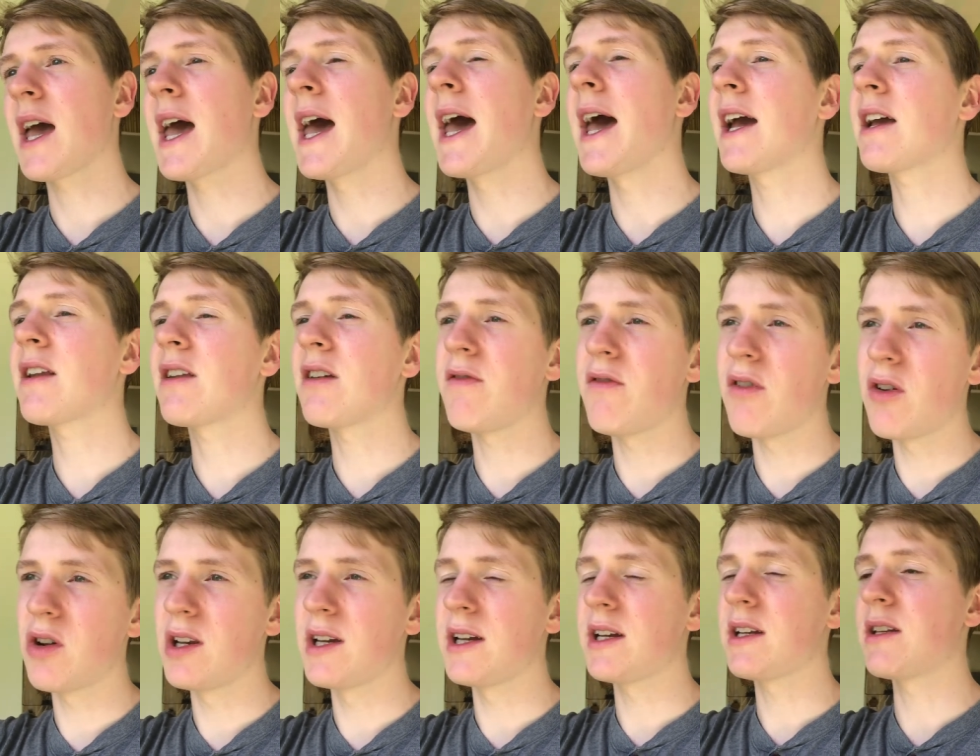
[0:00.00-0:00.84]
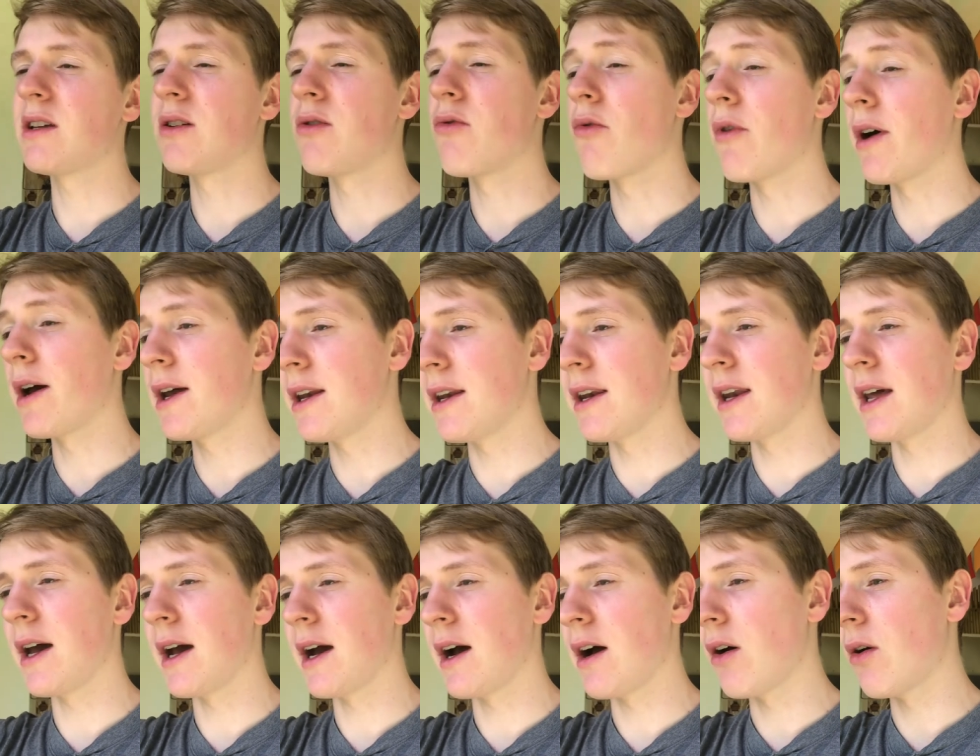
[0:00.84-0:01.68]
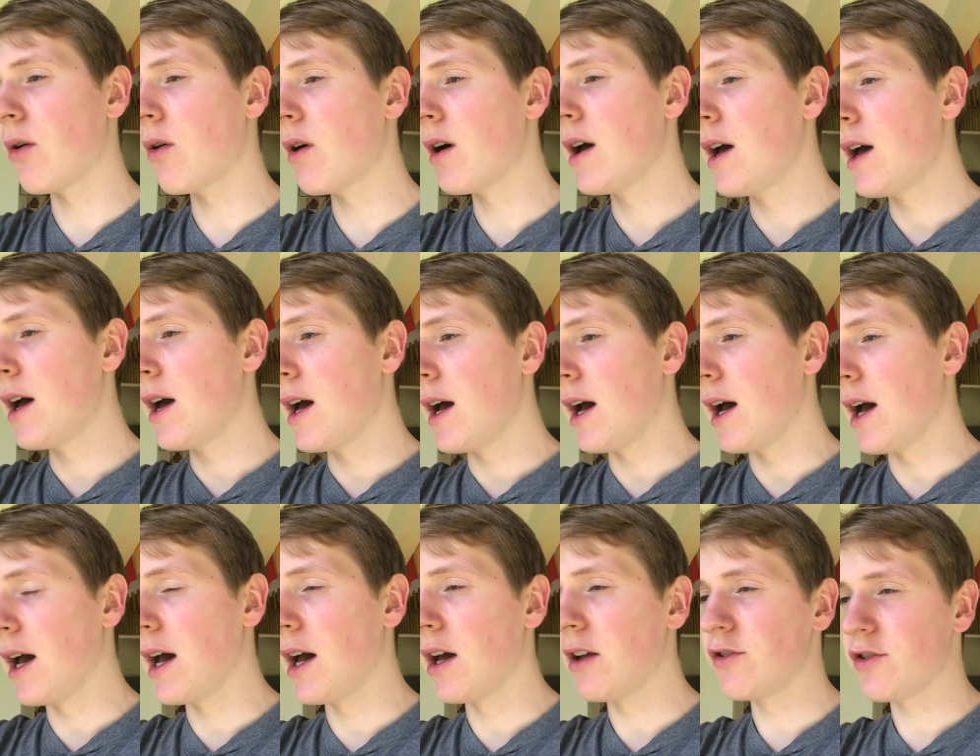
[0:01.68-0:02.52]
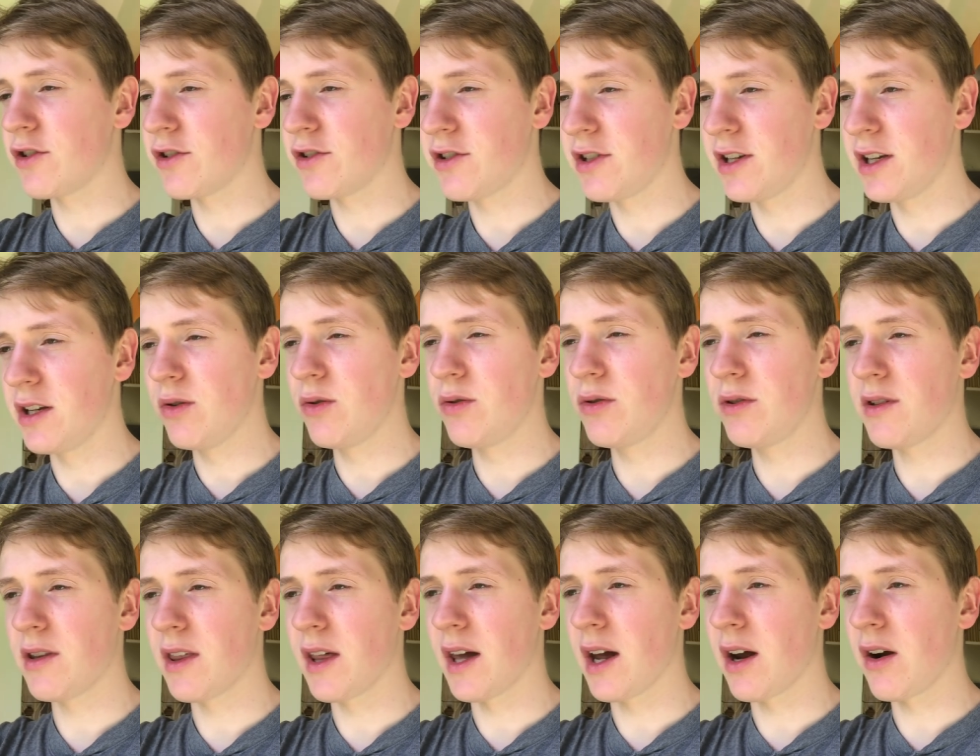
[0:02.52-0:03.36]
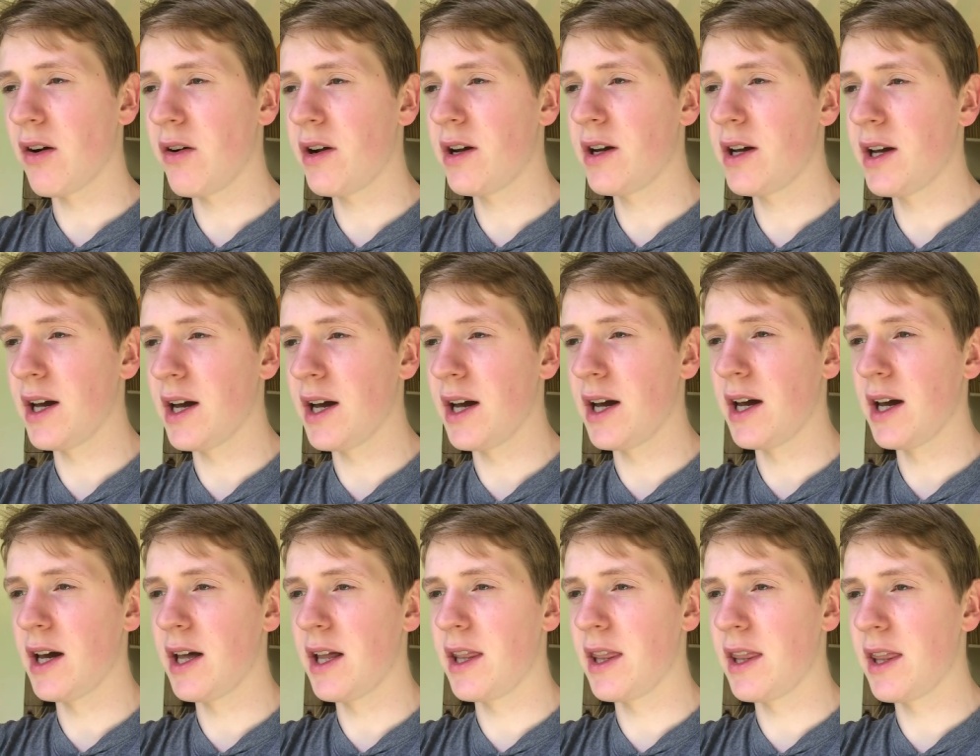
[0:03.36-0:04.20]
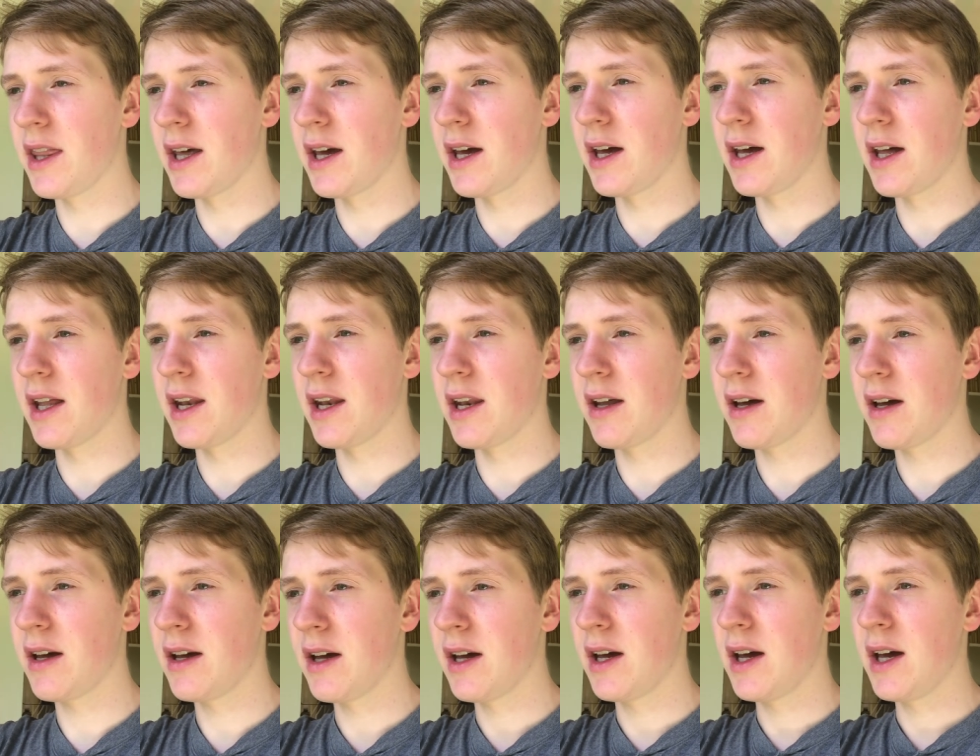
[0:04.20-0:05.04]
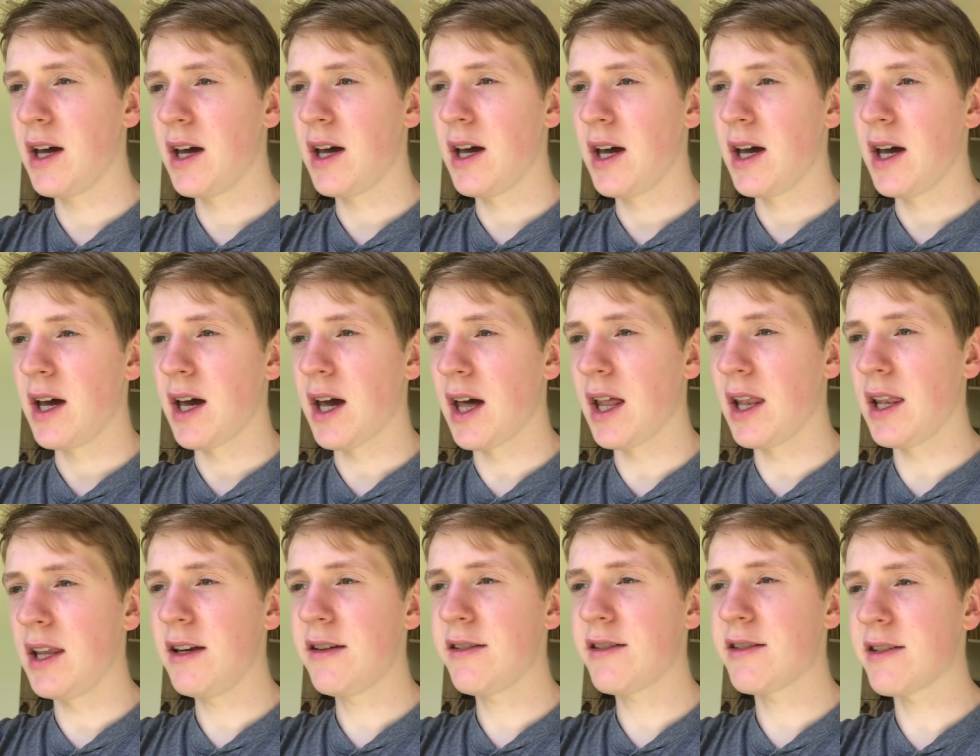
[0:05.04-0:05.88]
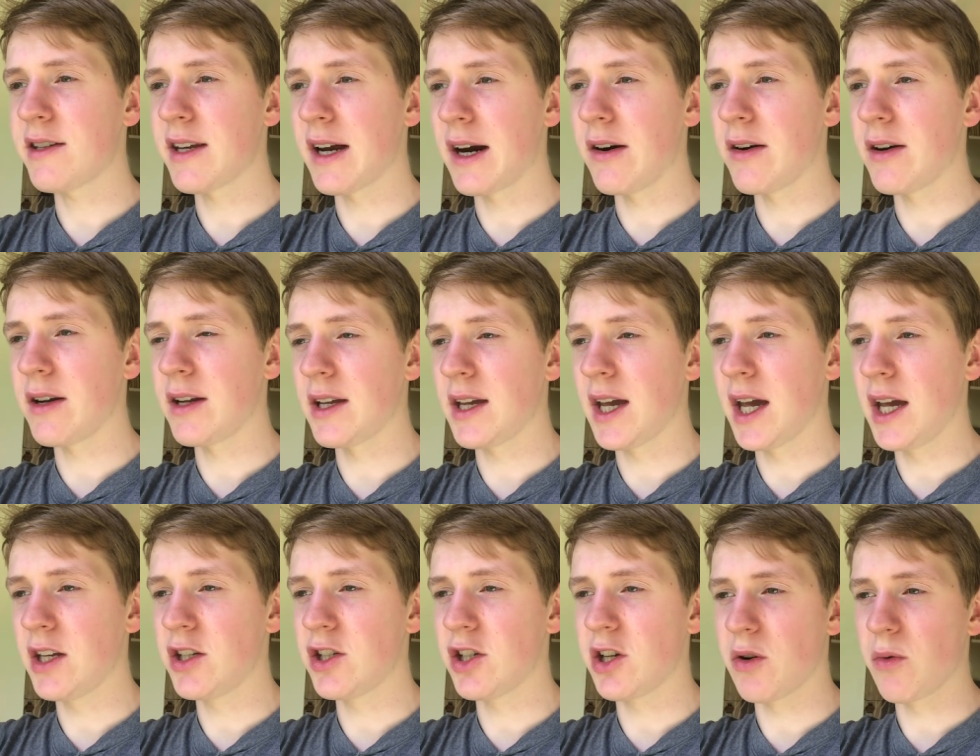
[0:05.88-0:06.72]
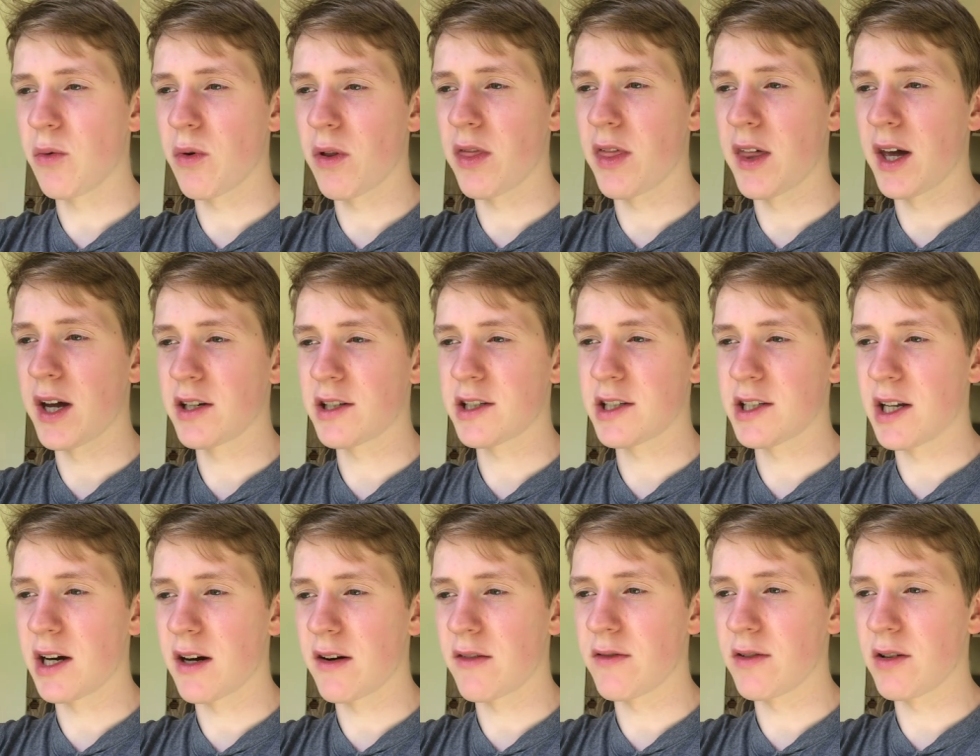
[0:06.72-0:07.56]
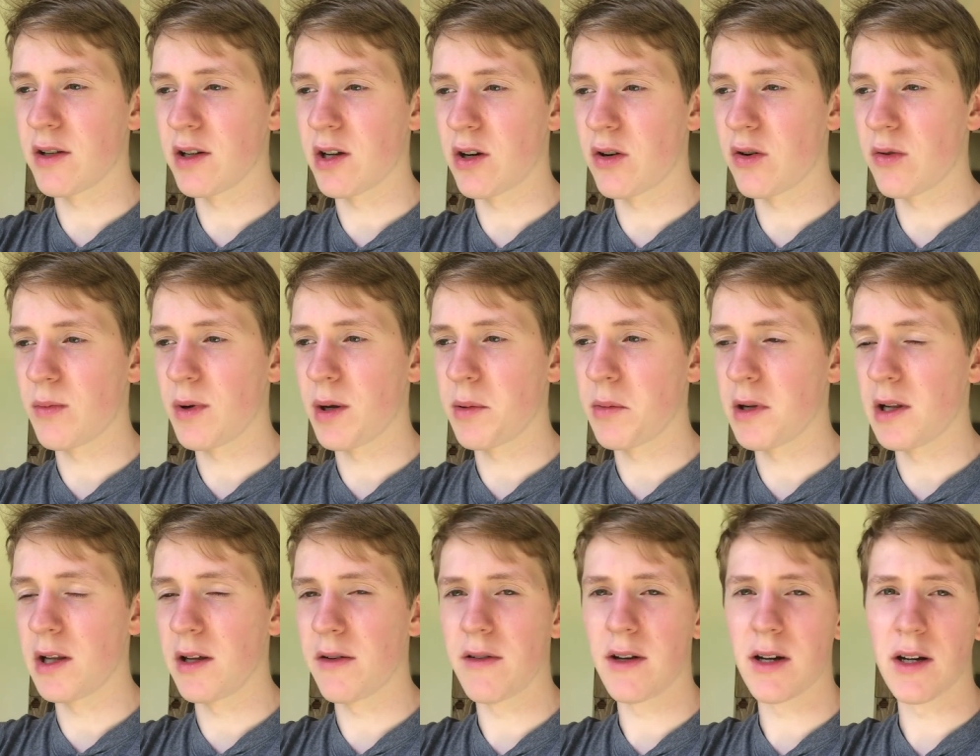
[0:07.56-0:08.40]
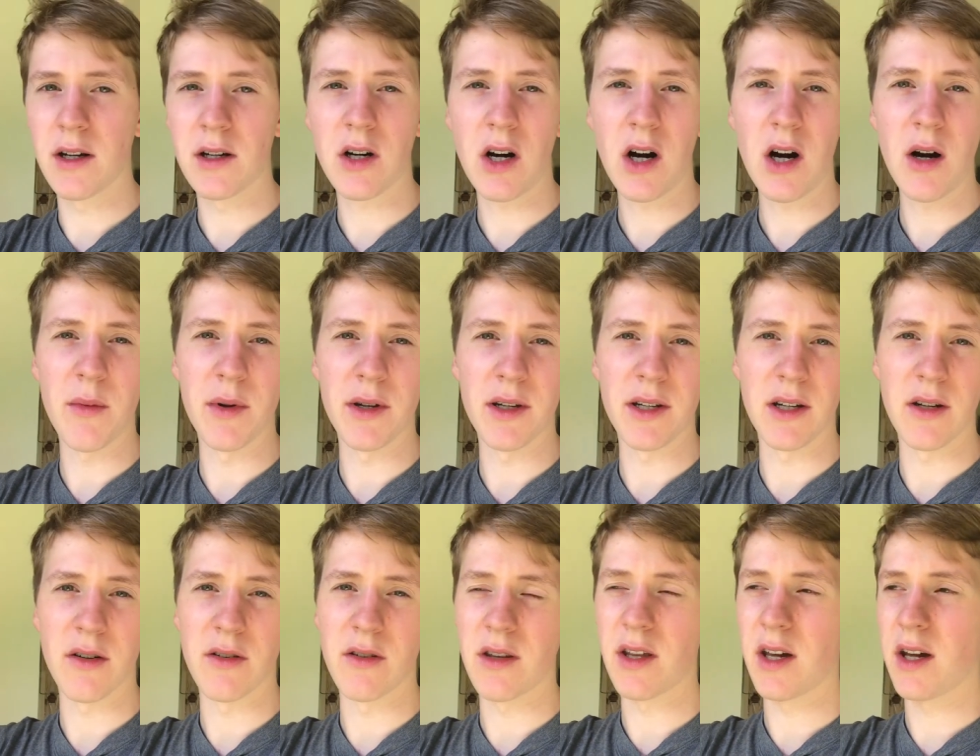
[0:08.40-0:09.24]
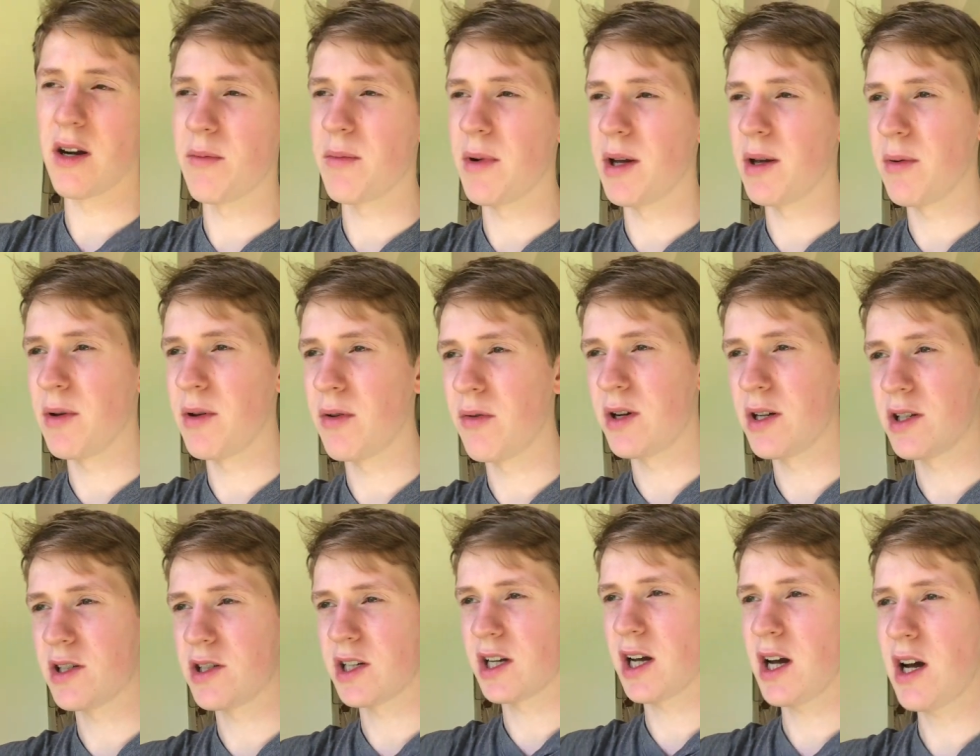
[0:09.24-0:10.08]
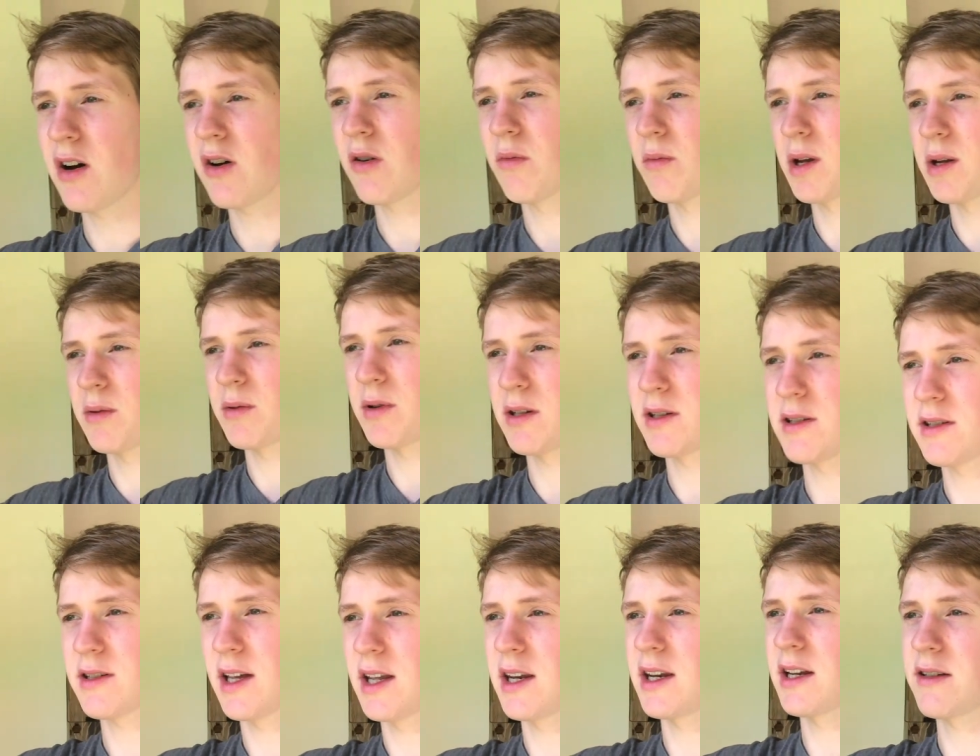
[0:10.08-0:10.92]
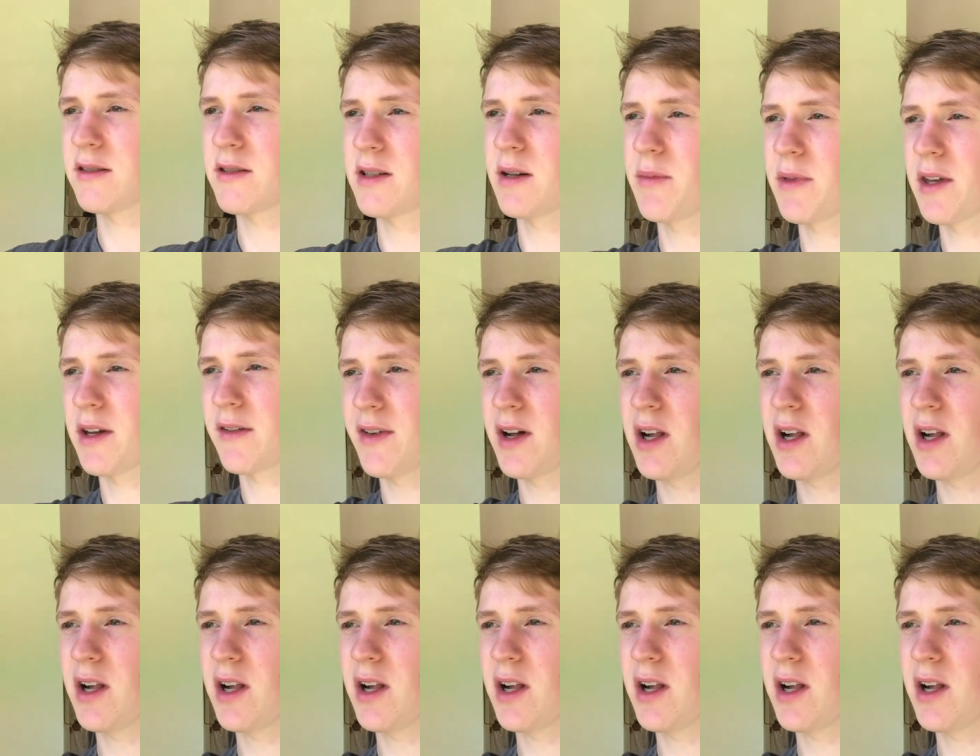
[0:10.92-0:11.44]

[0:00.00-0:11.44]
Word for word: active on LinkedIn right now, and just see who's there. And then at least start engaging with their stuff, you know, maybe leaving a comment here and there, maybe reaching out, maybe sending something